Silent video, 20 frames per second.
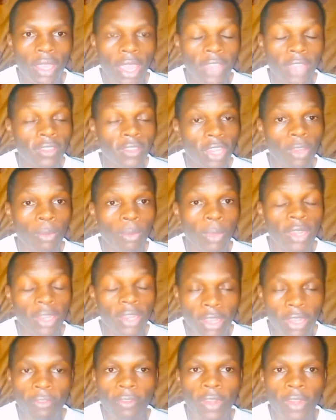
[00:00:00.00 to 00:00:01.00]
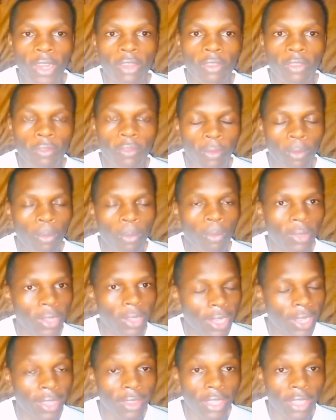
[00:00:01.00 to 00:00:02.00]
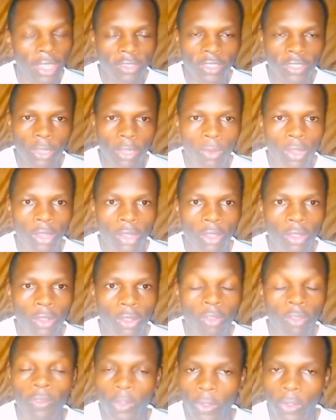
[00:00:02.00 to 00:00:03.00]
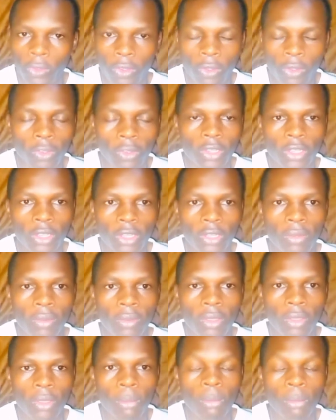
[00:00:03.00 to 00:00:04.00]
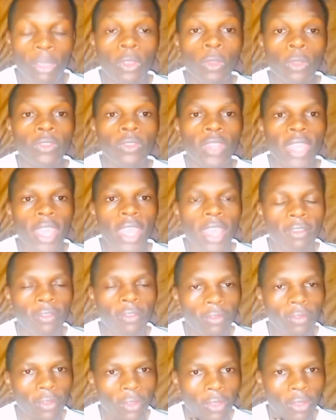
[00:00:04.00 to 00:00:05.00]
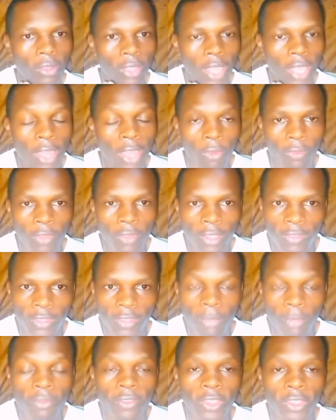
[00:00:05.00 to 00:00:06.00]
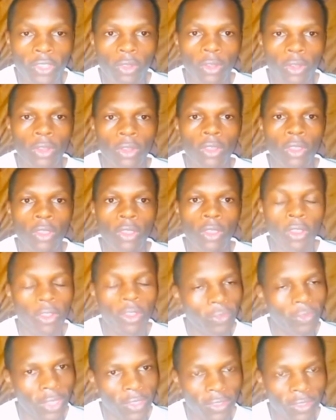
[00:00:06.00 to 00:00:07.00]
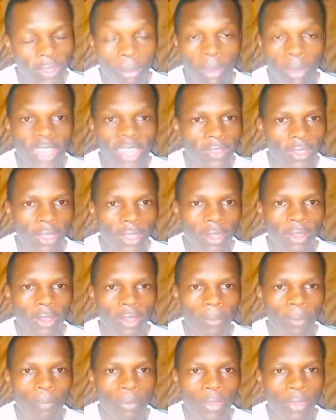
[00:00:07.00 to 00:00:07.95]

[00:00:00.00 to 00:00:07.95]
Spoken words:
a statement different from Rigathi Gachagua. Of course not, because they are of the same vision, of the same mindset.